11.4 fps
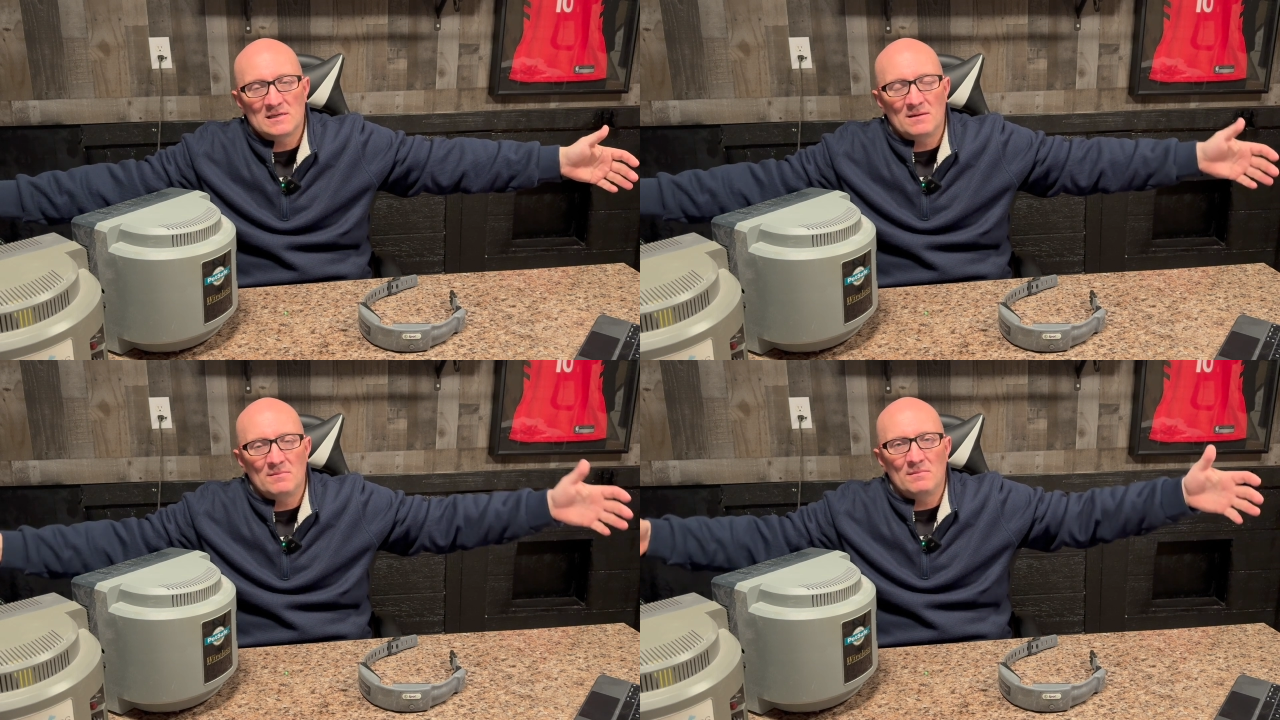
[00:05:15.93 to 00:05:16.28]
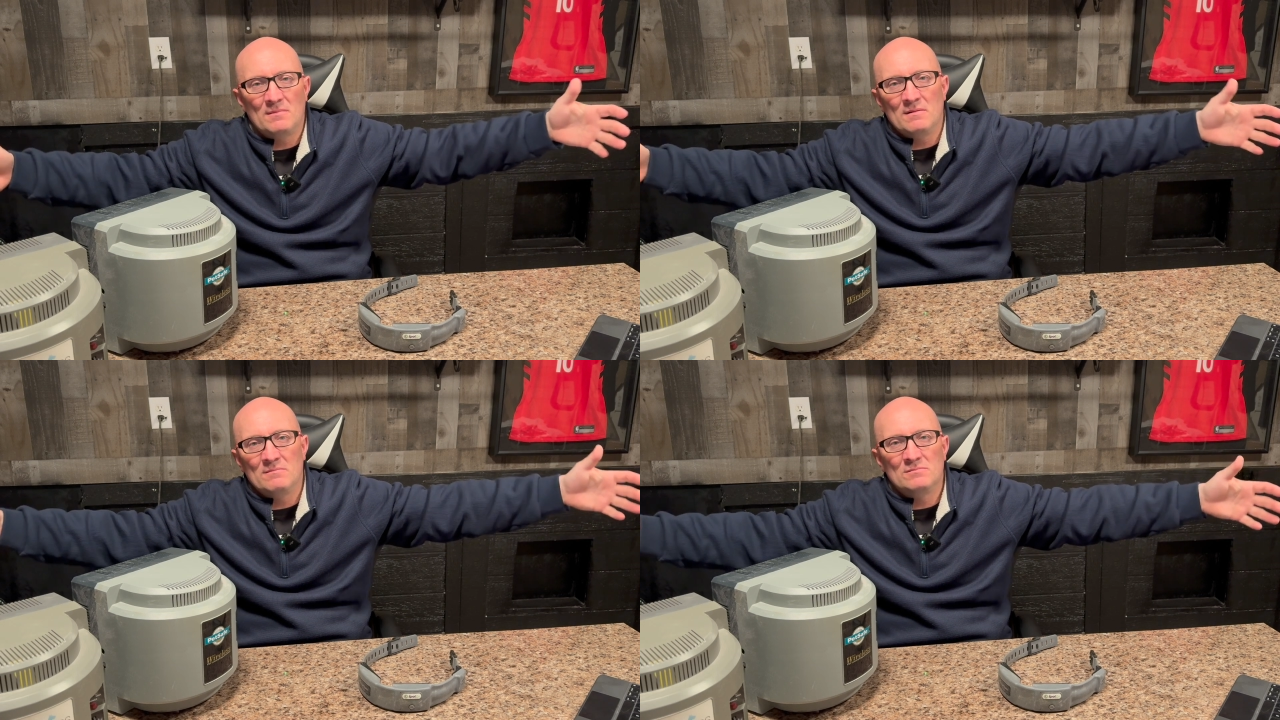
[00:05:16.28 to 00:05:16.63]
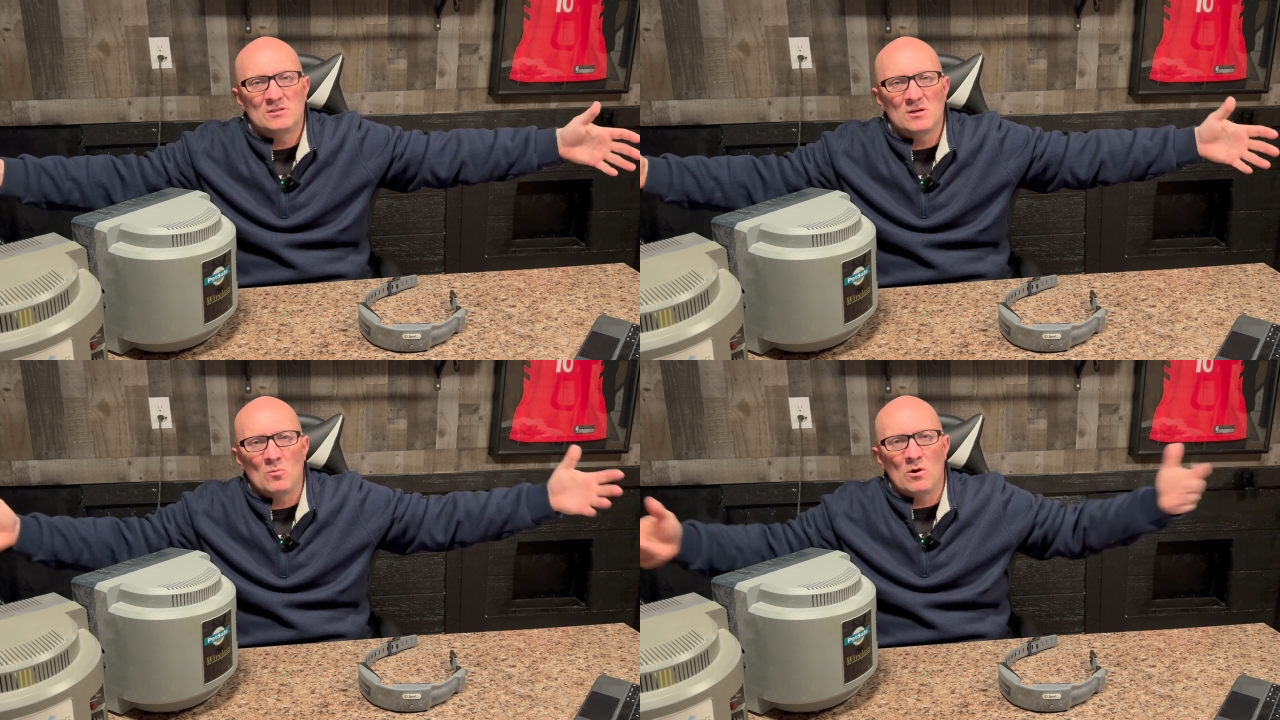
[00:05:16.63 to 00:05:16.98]
I'm
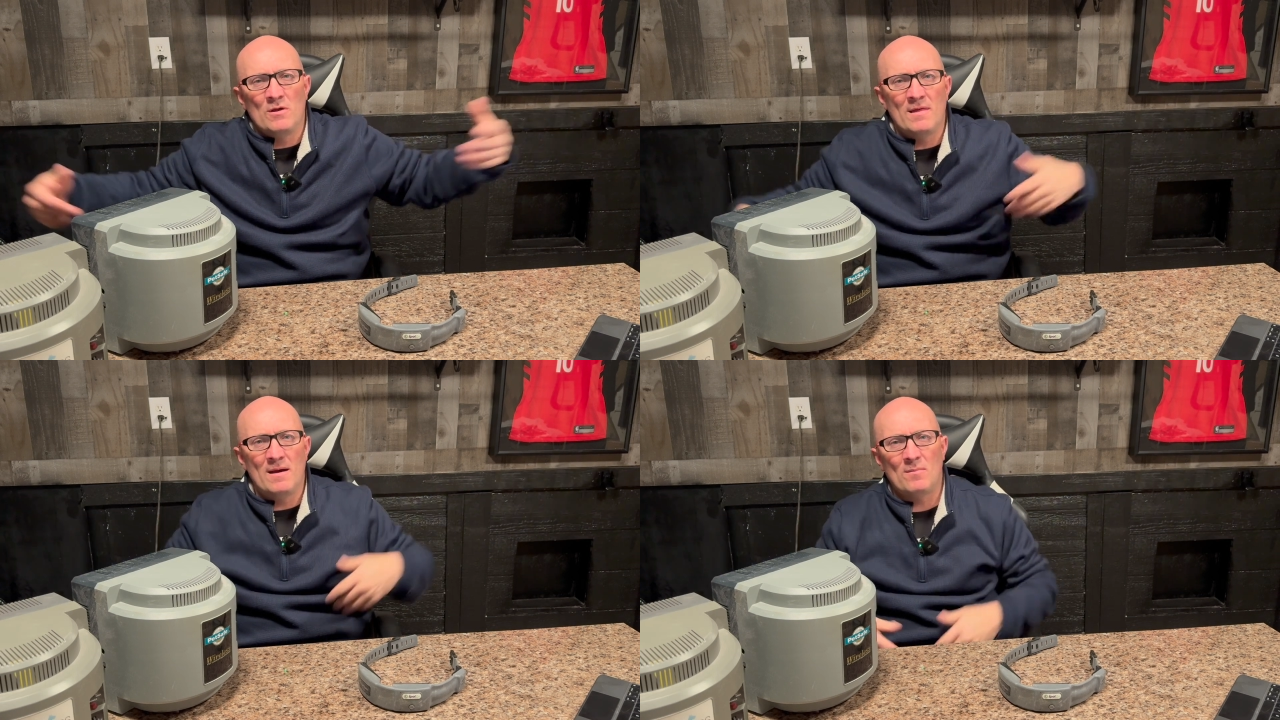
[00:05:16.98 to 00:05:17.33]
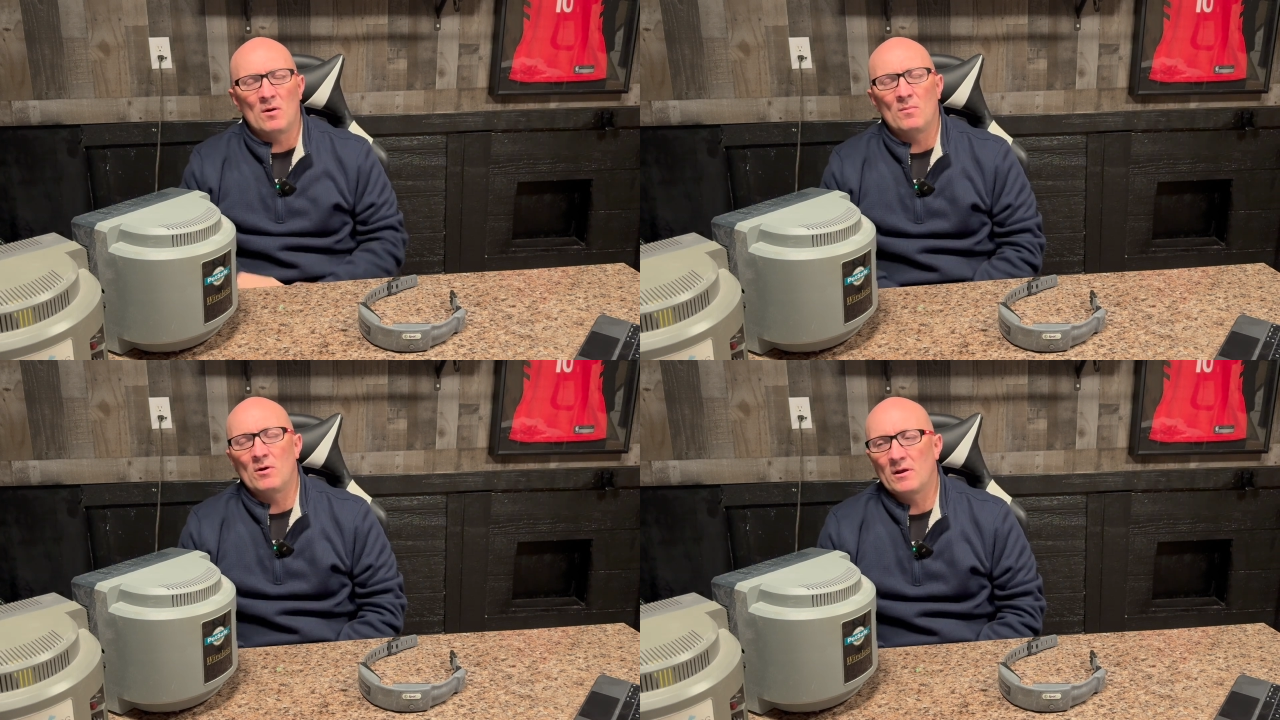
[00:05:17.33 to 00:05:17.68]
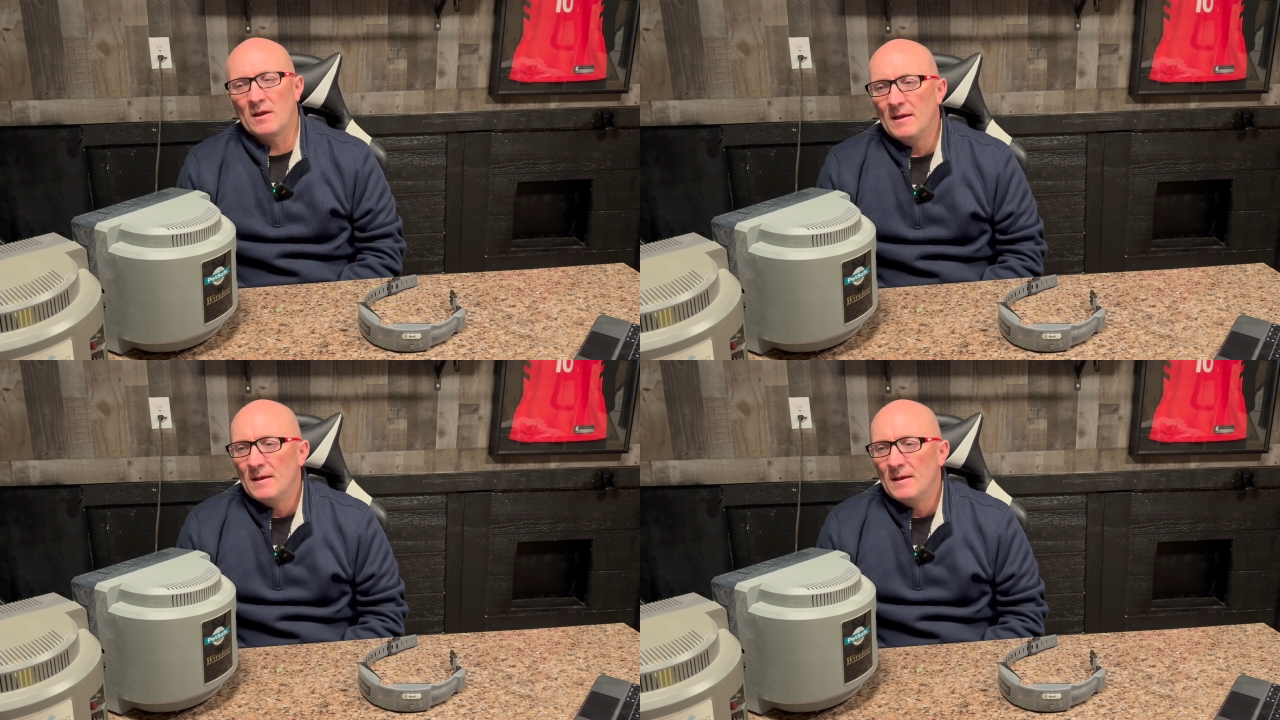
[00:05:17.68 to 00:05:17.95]
somewhere in that ballpark.